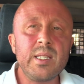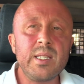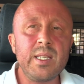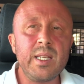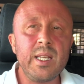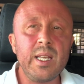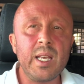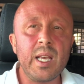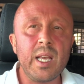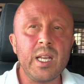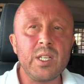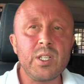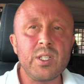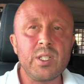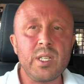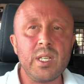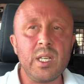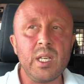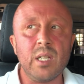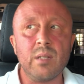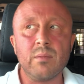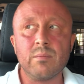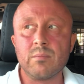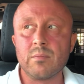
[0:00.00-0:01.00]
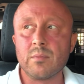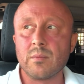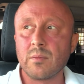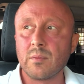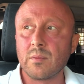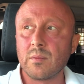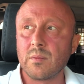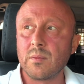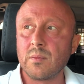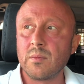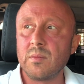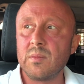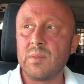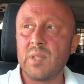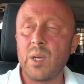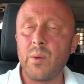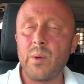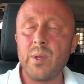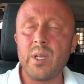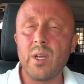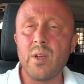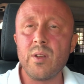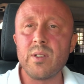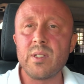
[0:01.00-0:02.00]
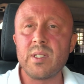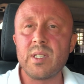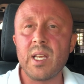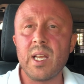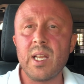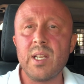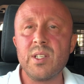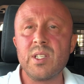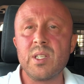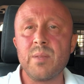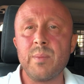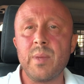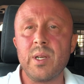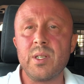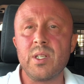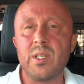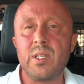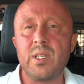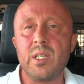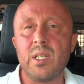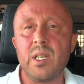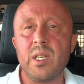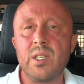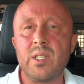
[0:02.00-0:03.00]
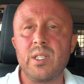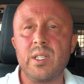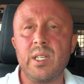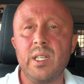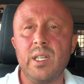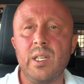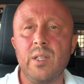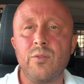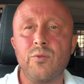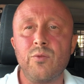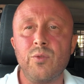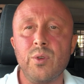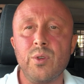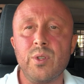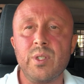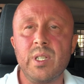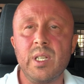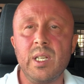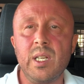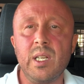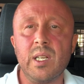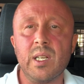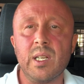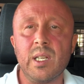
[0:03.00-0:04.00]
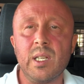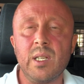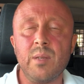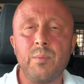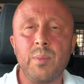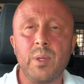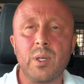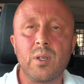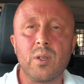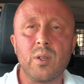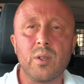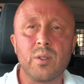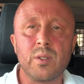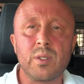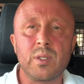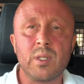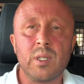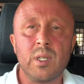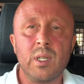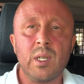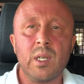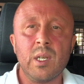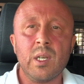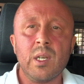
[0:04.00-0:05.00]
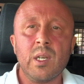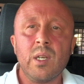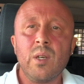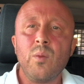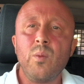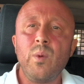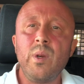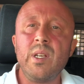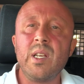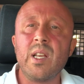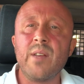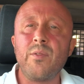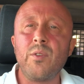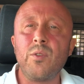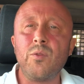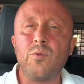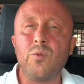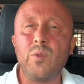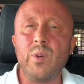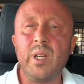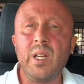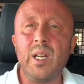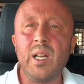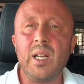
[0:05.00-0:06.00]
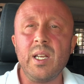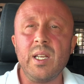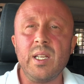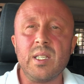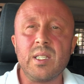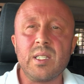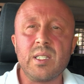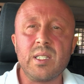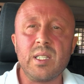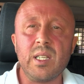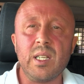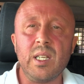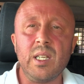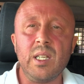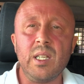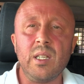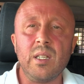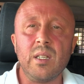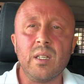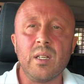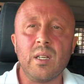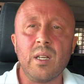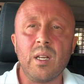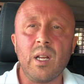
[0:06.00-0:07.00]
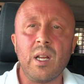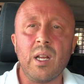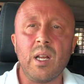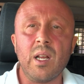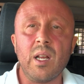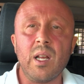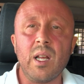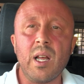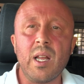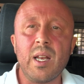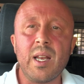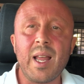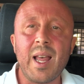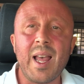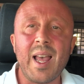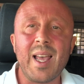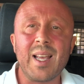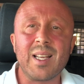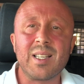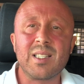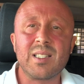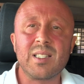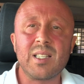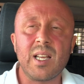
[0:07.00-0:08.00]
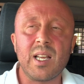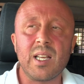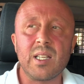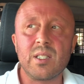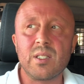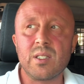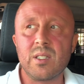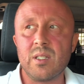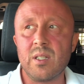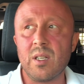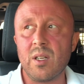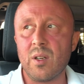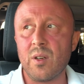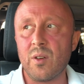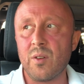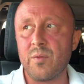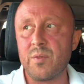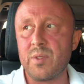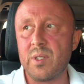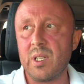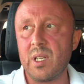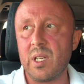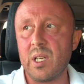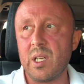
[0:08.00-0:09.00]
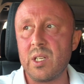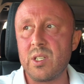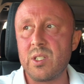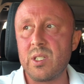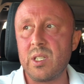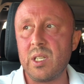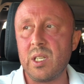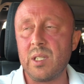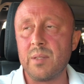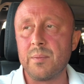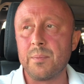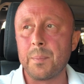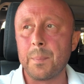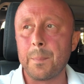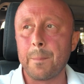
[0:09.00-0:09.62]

DHT. Now, we don't tend to measure DHT routinely because we never really see an excess of DHT.